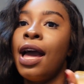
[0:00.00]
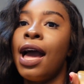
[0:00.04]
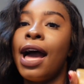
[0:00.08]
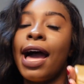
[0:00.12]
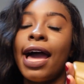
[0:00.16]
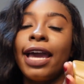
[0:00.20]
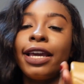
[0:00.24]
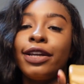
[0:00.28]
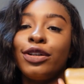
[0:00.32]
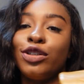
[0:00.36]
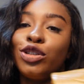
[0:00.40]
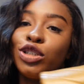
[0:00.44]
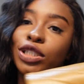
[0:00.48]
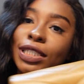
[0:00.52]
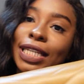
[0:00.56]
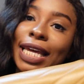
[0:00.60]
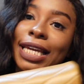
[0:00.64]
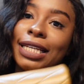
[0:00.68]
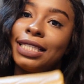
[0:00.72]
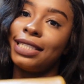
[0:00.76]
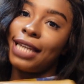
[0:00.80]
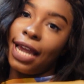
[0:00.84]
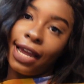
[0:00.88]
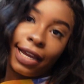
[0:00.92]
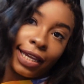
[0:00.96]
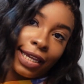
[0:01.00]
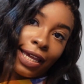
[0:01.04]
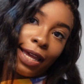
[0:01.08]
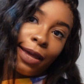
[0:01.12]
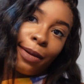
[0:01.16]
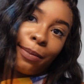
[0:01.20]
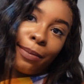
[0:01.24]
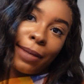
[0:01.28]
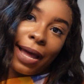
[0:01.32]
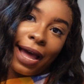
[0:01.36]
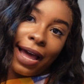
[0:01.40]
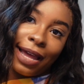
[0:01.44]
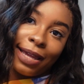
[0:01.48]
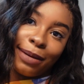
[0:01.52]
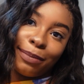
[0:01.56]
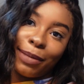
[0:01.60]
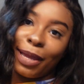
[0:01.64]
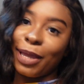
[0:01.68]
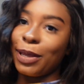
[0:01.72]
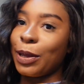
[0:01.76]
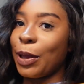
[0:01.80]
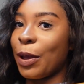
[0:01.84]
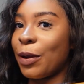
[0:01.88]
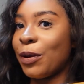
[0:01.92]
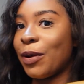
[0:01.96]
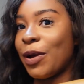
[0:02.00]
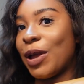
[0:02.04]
I could just like tuck it behind my coat